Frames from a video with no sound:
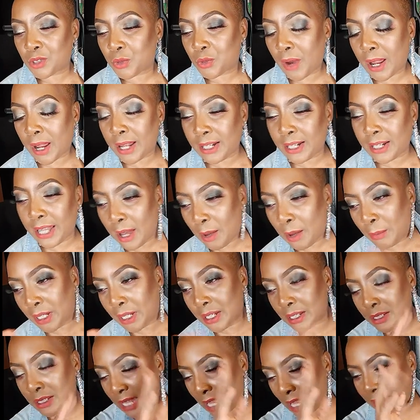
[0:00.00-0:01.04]
right now
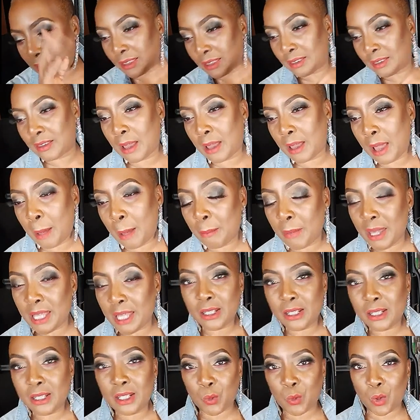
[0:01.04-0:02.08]
because I I may
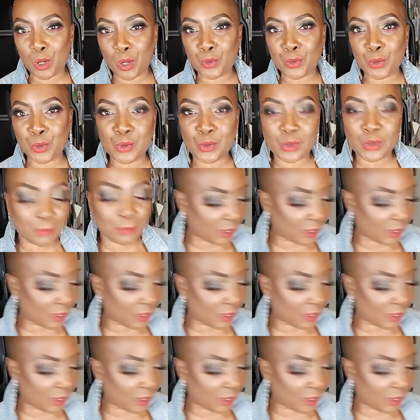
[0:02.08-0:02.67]
need to work through some